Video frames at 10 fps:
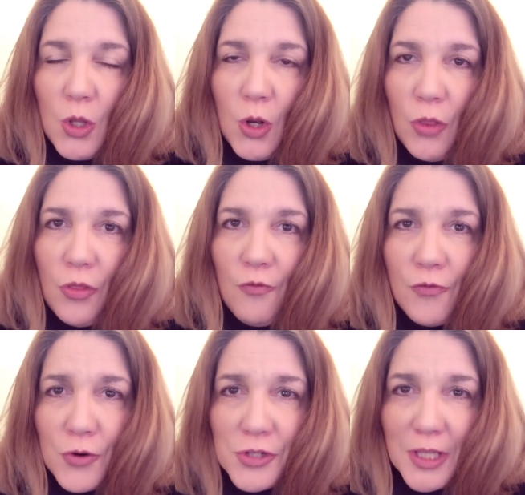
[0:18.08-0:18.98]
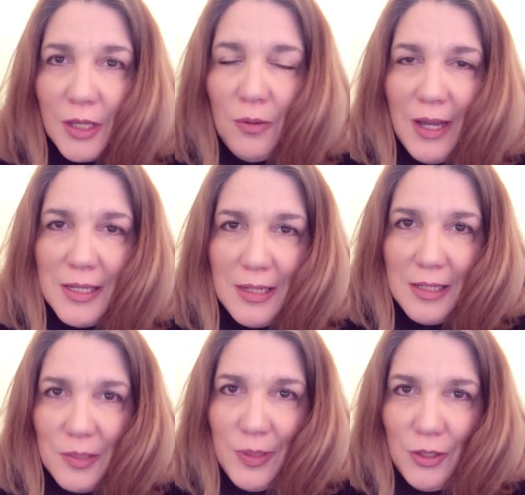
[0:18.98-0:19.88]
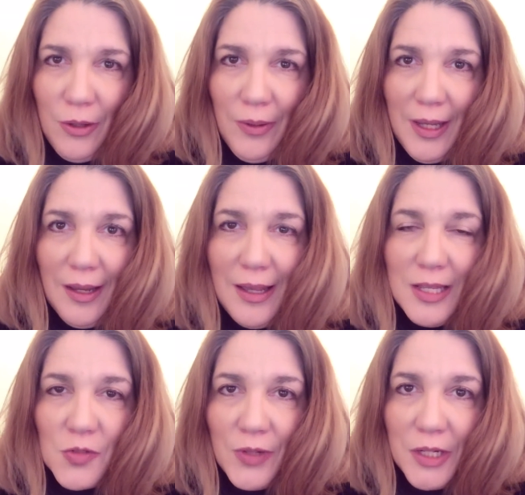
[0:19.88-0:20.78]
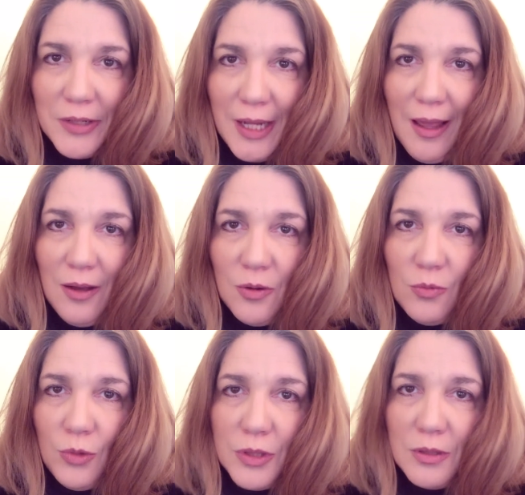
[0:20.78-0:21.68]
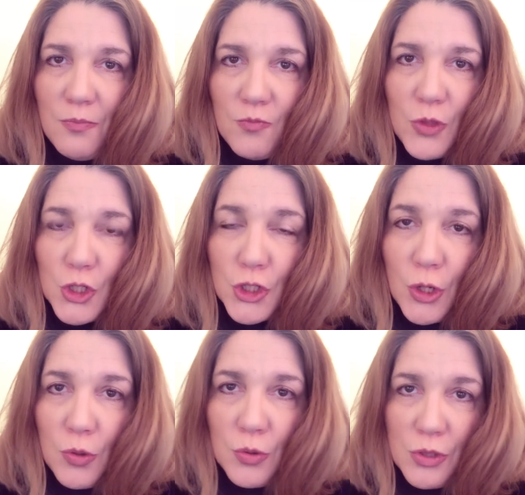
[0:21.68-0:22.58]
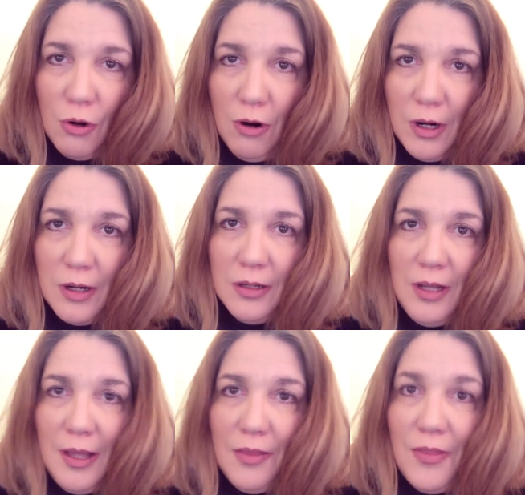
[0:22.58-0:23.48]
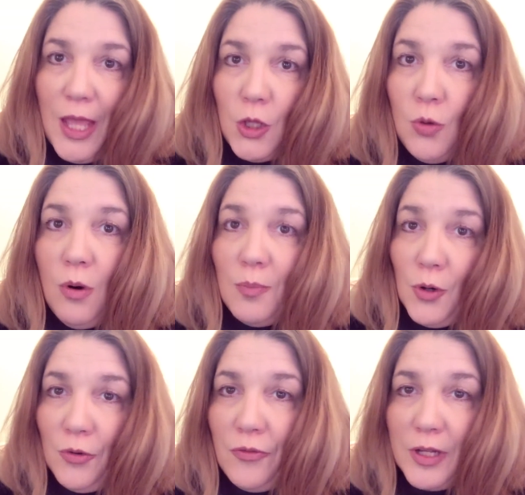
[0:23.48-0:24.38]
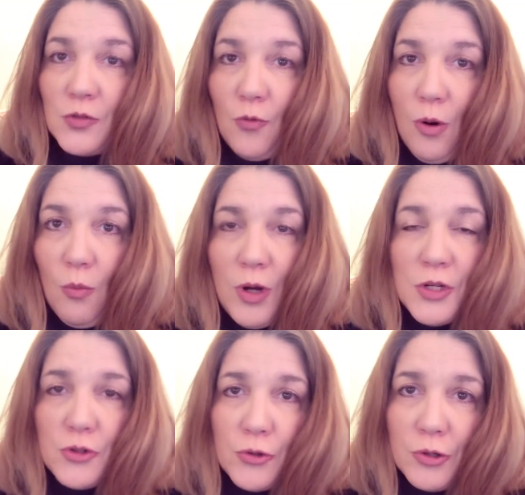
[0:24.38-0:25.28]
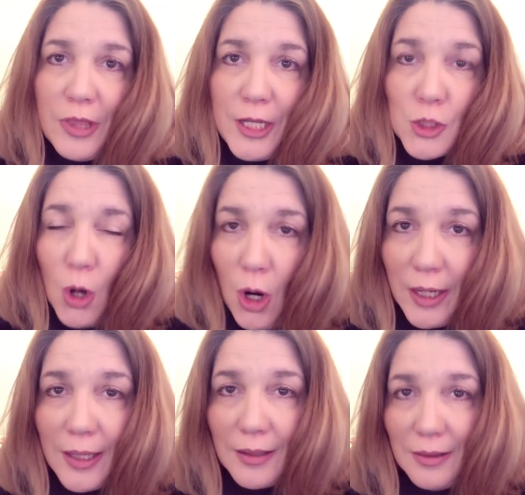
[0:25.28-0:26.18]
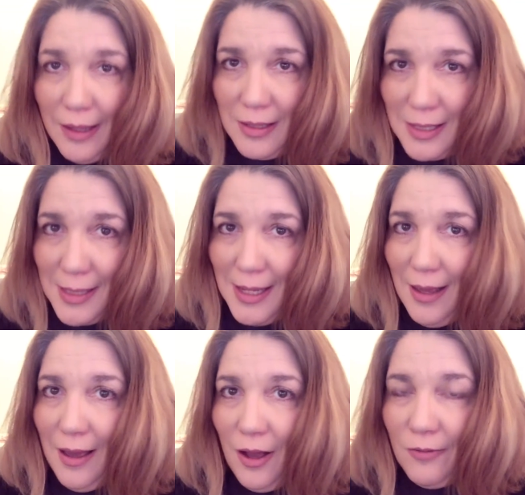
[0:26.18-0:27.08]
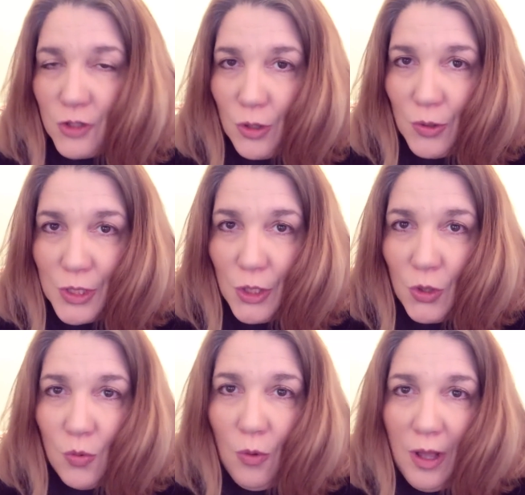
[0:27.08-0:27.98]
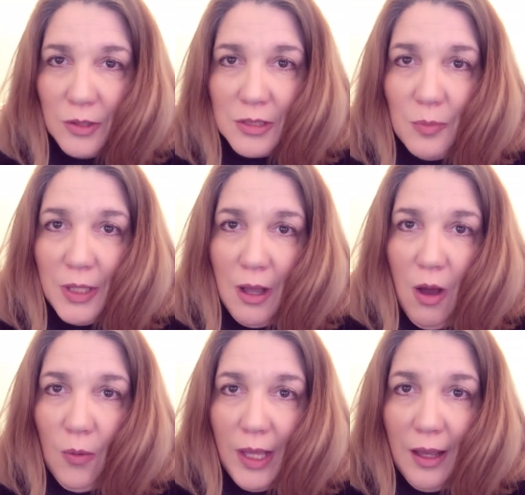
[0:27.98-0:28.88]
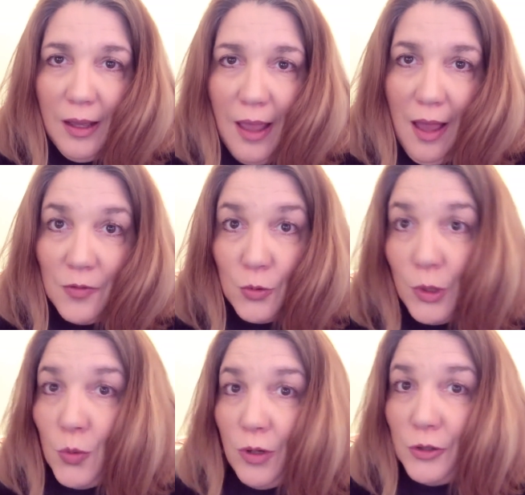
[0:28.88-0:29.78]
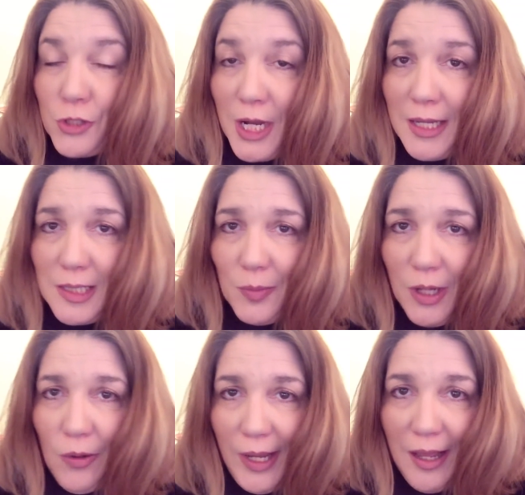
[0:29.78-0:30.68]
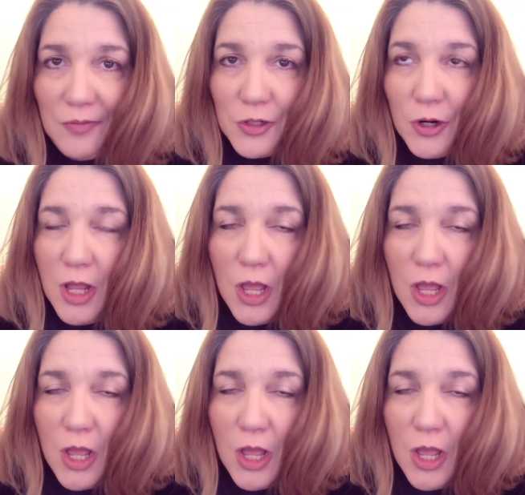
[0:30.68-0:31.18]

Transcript: the first thing you guys need to be doing is figuring out what the shows are that you are perfect for. What is your target list of shows that you want to be going after, or you want your child to be going after?